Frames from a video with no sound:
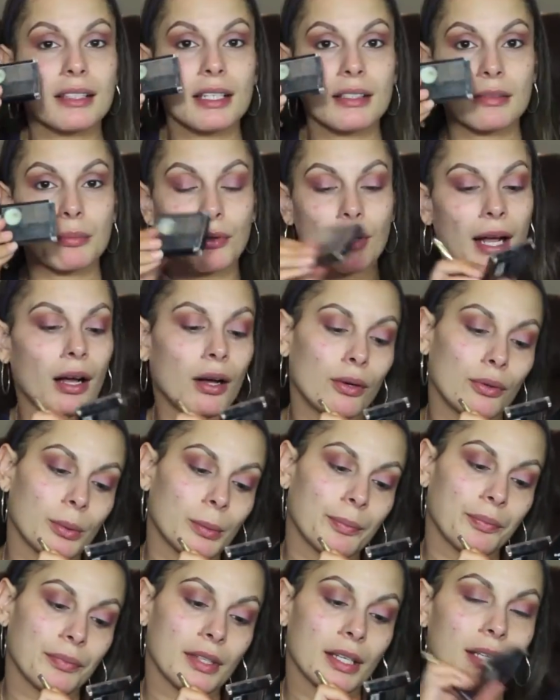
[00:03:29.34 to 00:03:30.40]
I like to
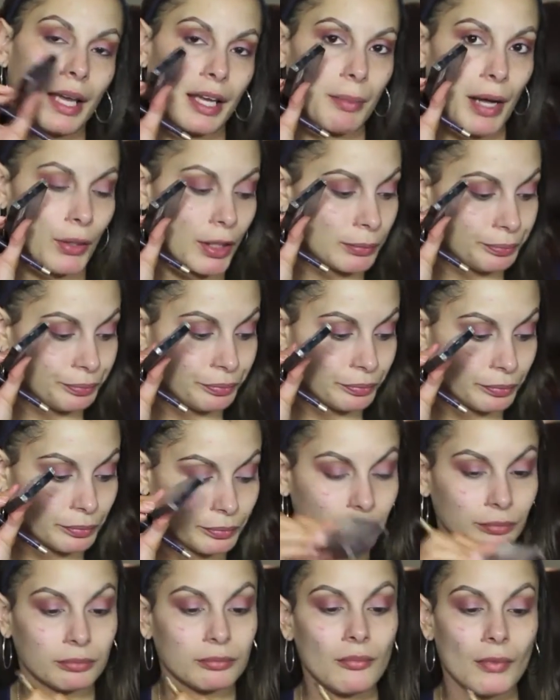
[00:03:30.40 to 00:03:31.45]
line my
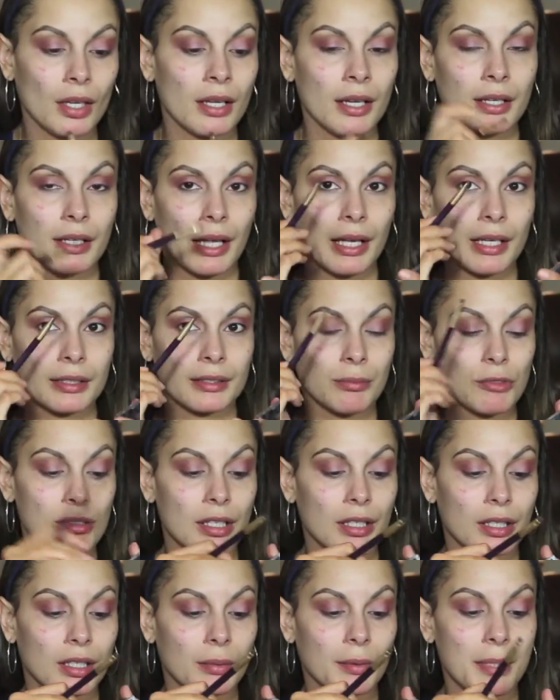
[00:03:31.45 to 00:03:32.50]
eyebrows. And with the
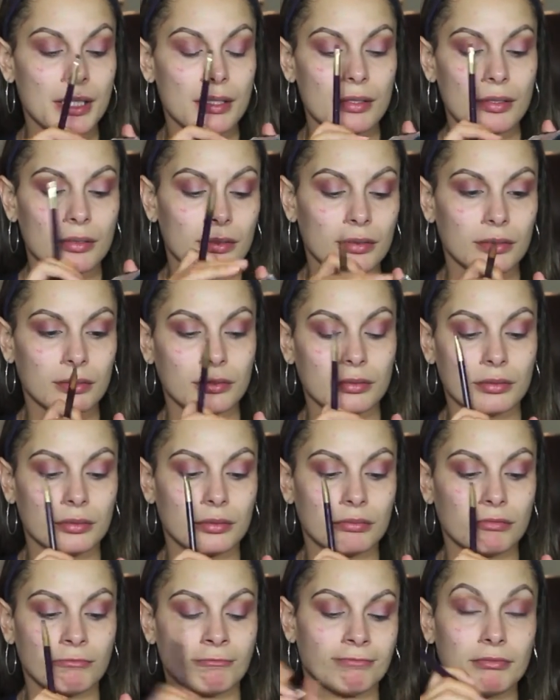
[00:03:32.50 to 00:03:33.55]
NYX Brow
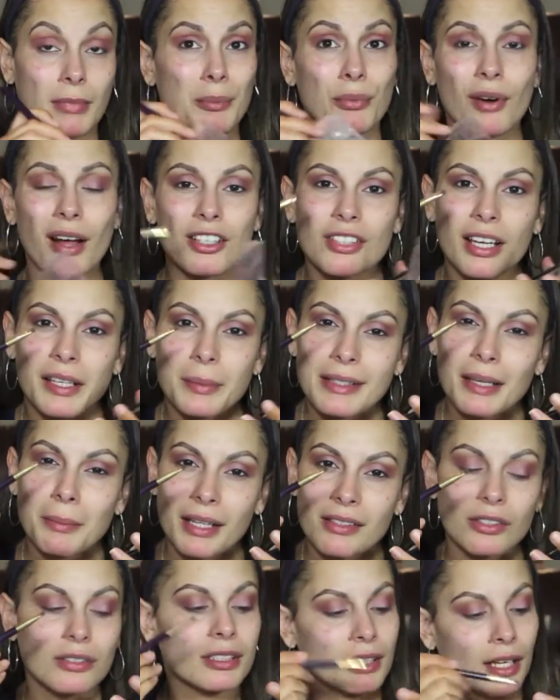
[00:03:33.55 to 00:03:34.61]
Cake Powder, I
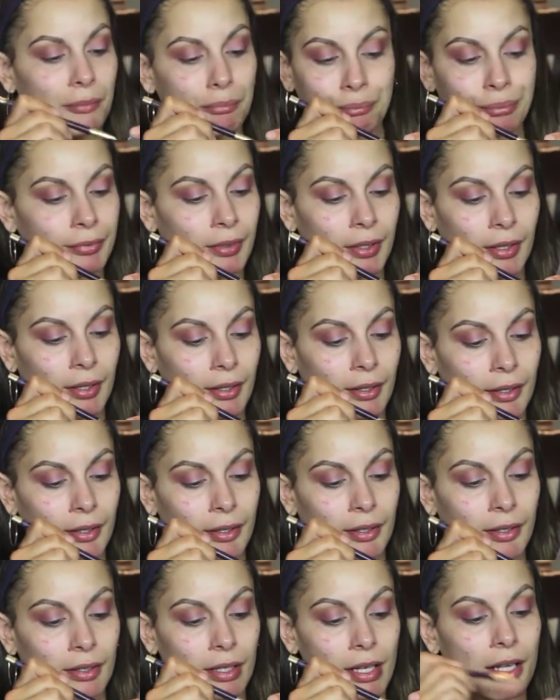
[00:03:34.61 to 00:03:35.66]
like to fill in
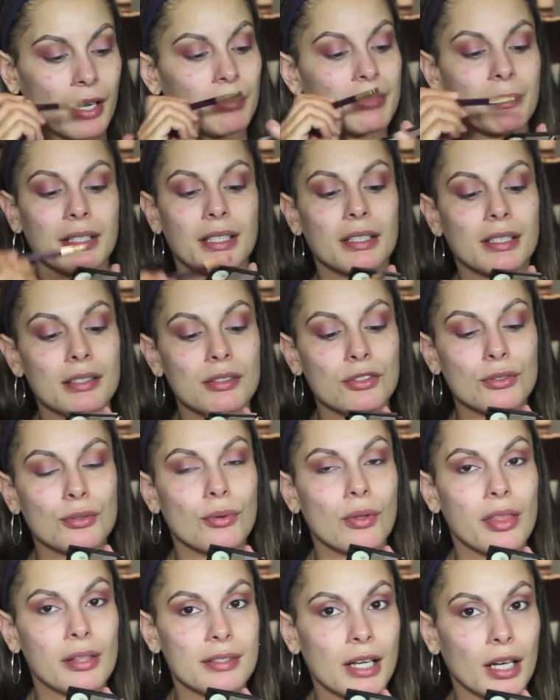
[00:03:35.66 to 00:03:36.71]
my
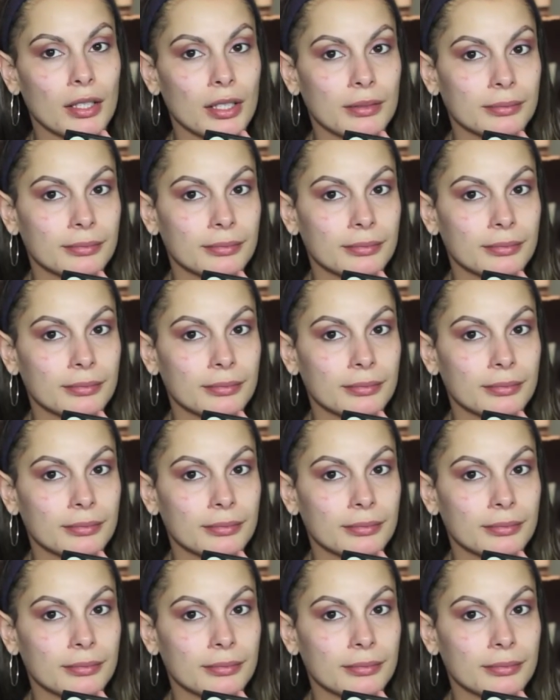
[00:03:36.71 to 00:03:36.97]
eyebrows.